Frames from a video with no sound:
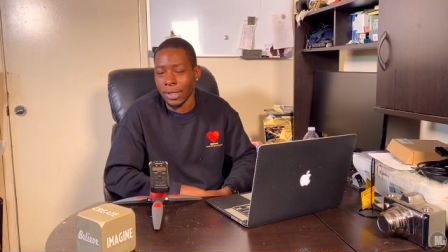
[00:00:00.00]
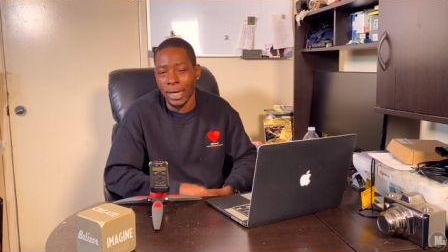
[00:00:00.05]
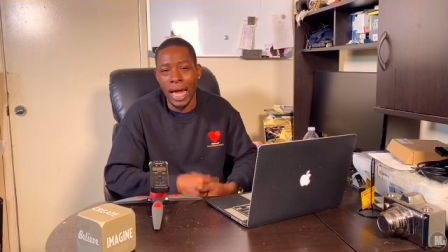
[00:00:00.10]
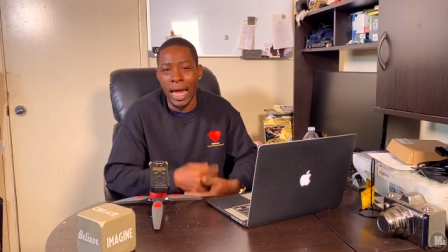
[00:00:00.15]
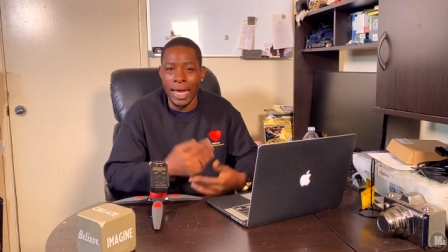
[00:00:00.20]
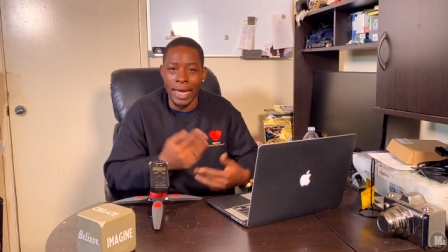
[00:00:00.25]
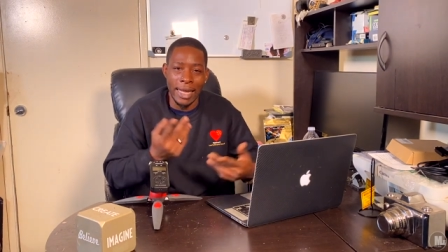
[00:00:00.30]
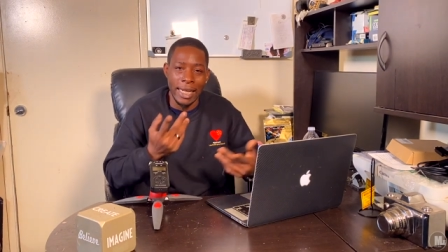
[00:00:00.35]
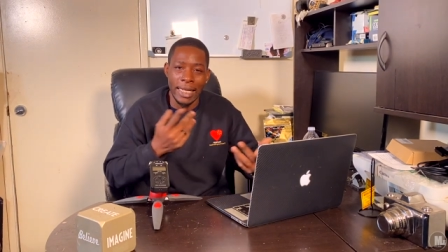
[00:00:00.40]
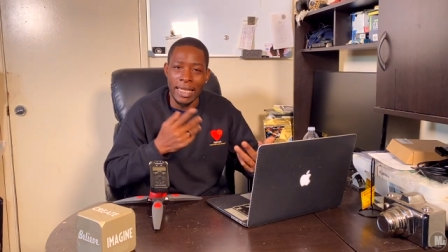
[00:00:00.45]
at
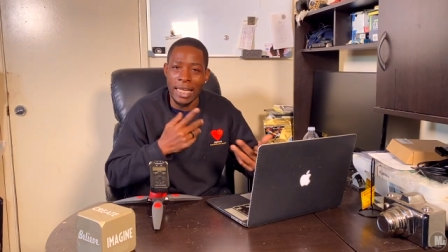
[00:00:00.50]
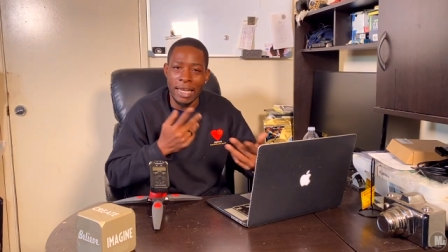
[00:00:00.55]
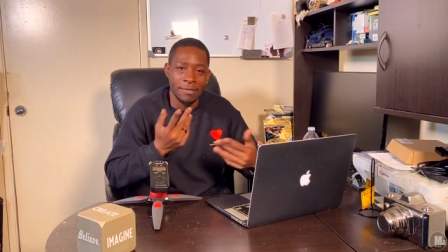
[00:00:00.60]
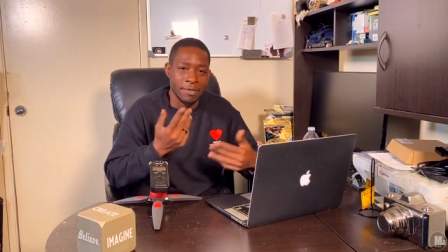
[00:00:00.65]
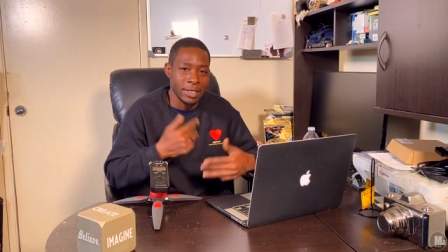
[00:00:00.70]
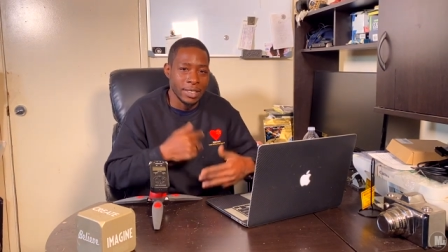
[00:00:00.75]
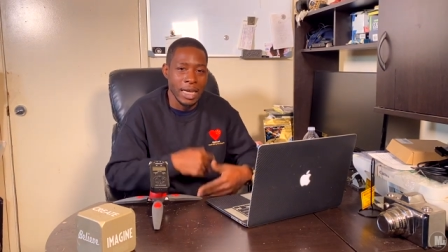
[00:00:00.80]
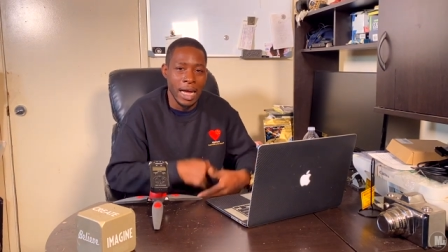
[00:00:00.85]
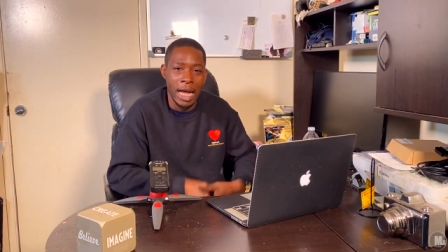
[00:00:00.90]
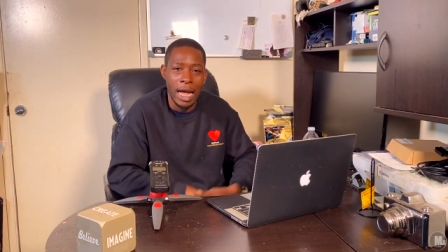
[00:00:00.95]
any given
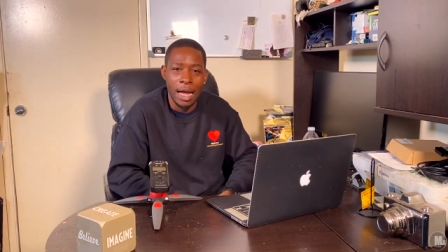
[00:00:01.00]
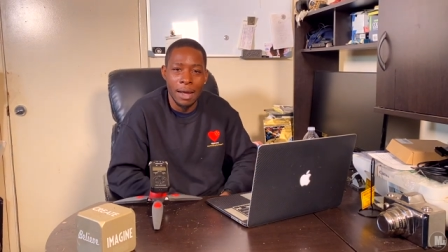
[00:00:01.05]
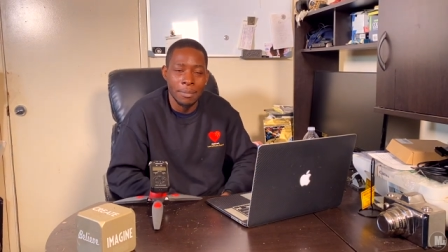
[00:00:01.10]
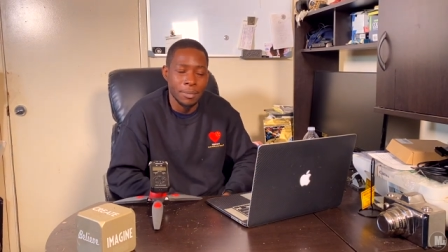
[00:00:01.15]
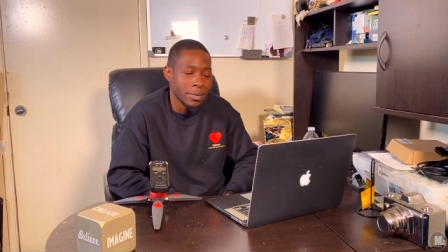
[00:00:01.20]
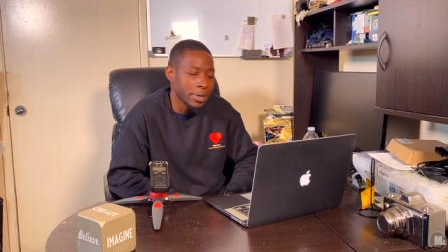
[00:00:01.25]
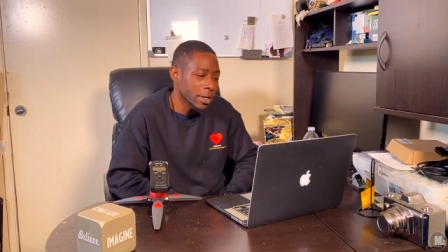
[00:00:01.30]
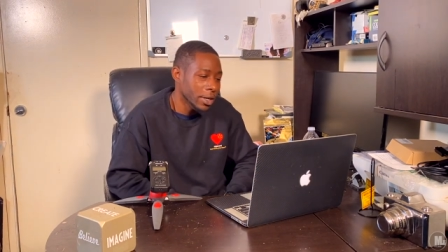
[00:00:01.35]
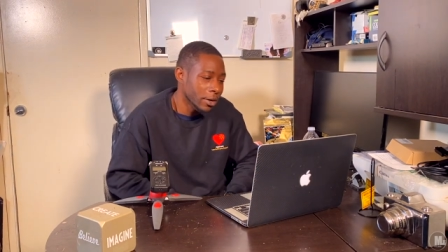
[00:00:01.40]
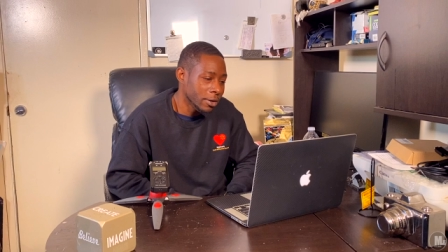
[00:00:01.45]
time
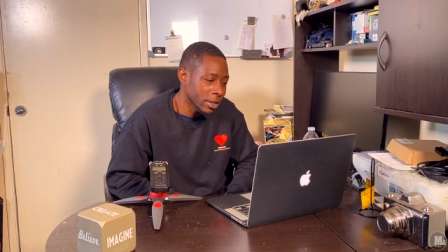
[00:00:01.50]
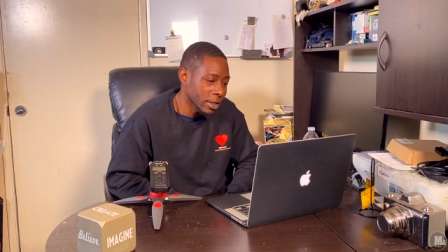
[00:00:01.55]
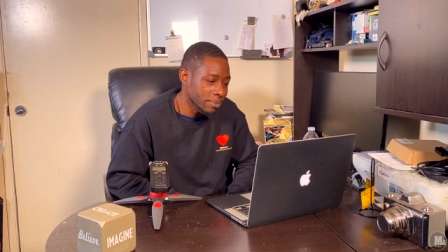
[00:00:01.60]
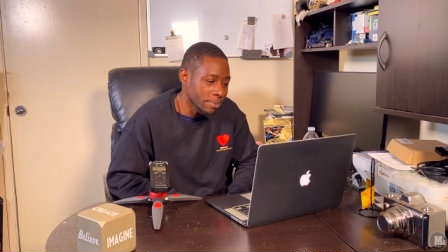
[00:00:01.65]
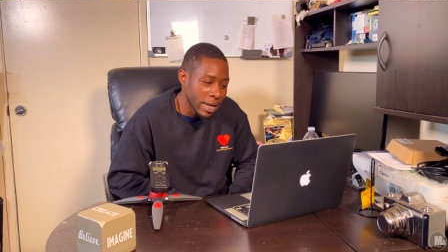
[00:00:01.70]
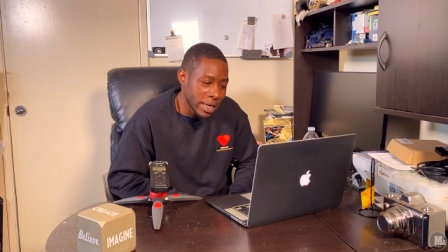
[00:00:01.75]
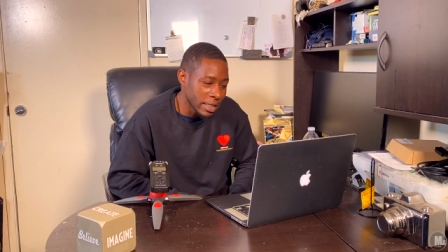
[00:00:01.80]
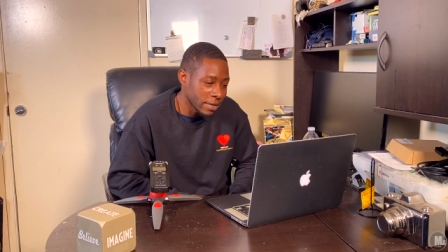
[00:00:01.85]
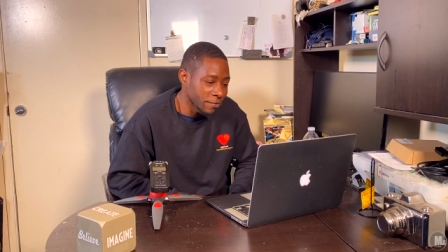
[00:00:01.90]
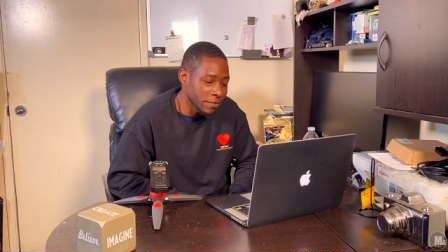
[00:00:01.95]
you know to
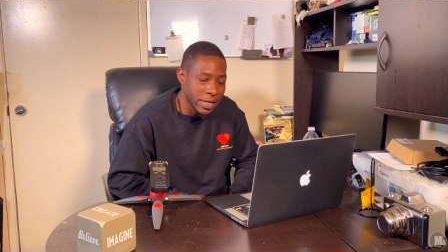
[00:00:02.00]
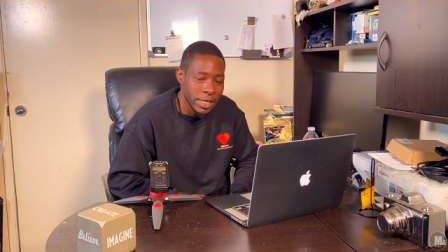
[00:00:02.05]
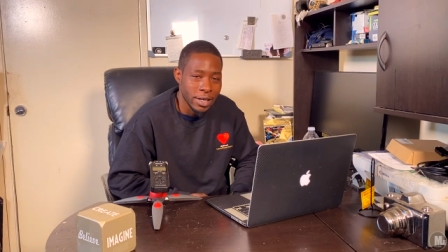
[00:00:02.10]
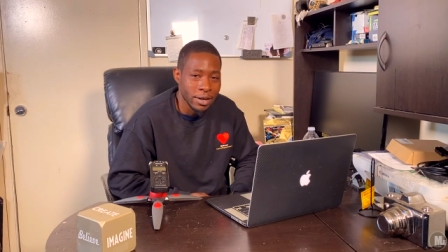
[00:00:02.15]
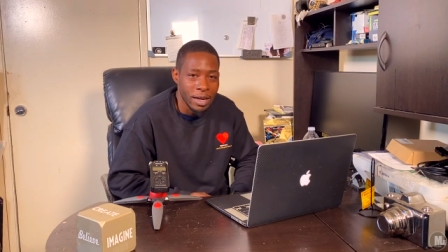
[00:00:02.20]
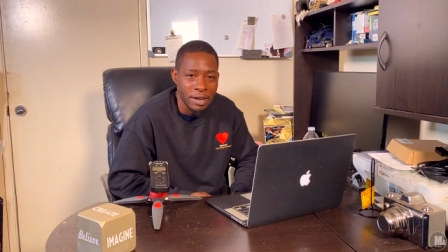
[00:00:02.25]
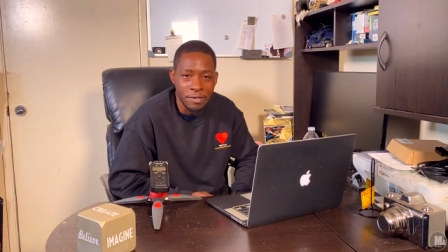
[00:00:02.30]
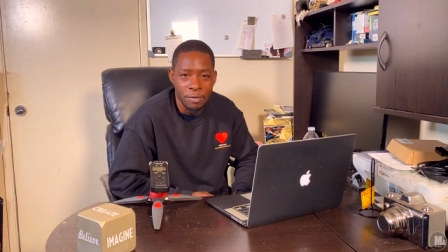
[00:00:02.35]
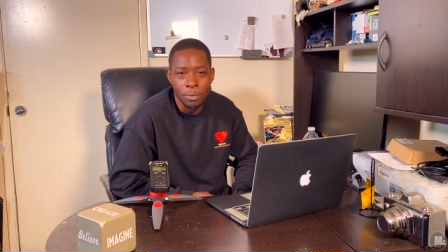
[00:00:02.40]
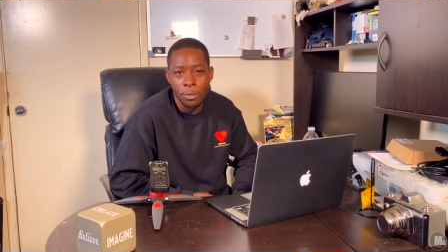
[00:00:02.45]
make the video
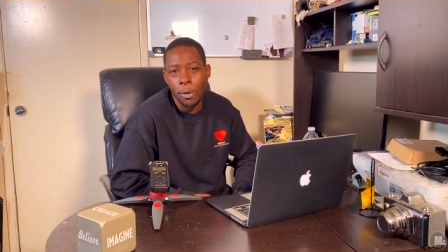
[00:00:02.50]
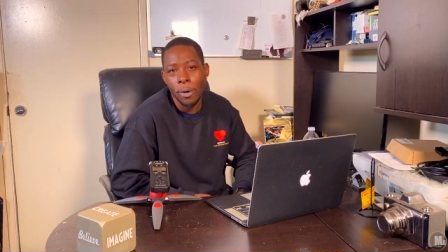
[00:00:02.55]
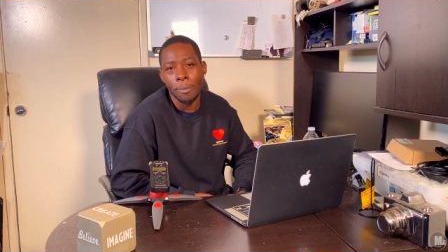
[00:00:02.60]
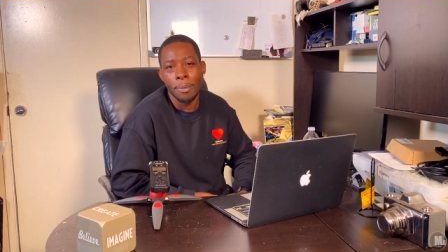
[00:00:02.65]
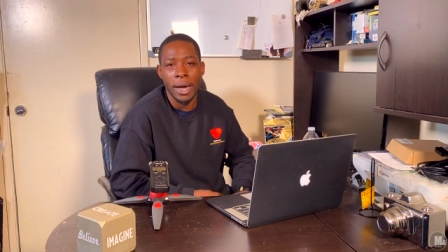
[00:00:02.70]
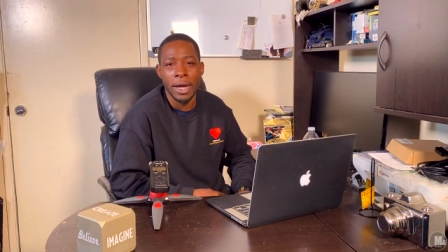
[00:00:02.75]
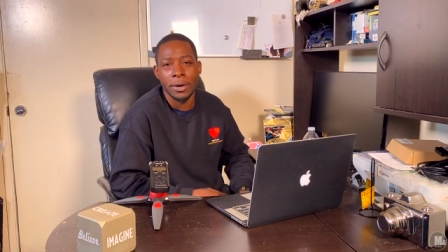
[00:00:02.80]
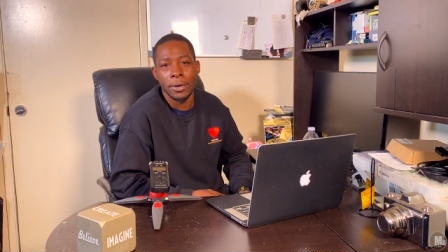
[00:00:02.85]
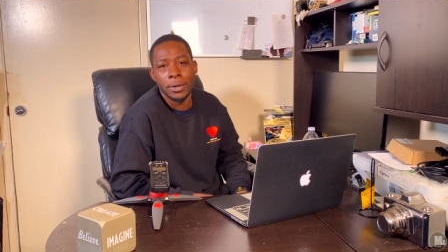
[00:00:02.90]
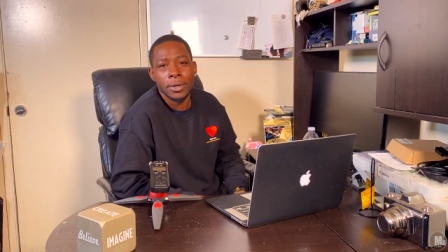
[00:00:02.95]
even more
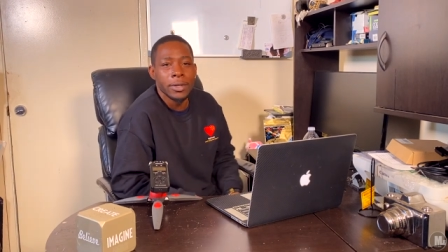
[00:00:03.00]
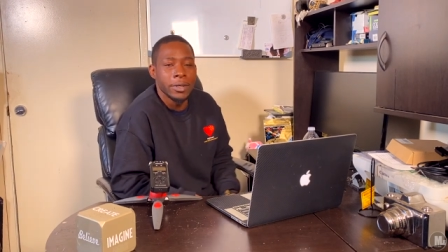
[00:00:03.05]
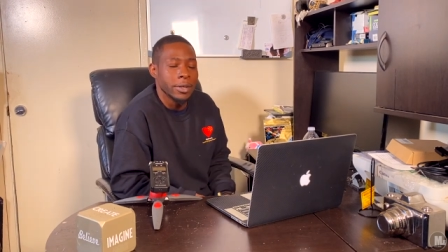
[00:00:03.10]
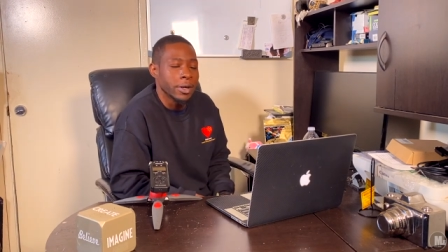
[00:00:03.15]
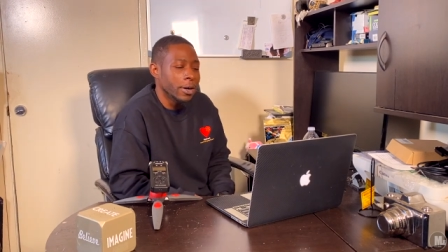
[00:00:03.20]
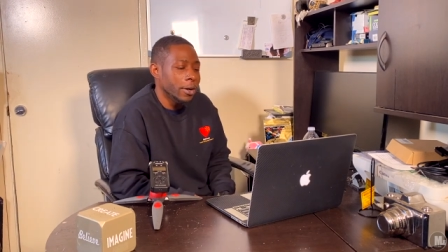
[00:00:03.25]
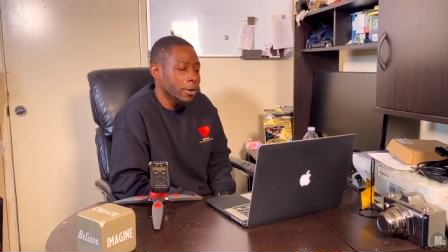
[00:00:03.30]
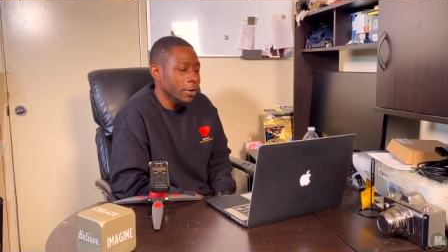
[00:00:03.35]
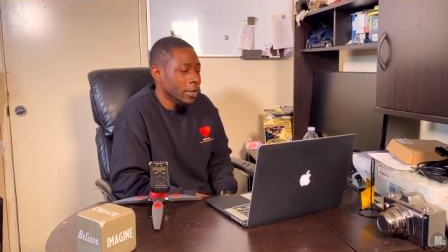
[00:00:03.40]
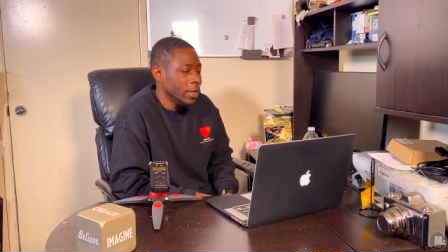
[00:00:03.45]
better you
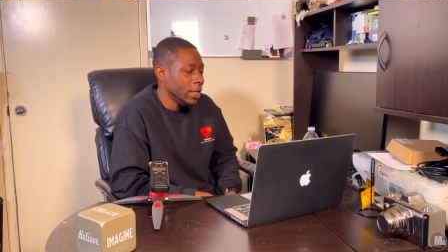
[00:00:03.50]
know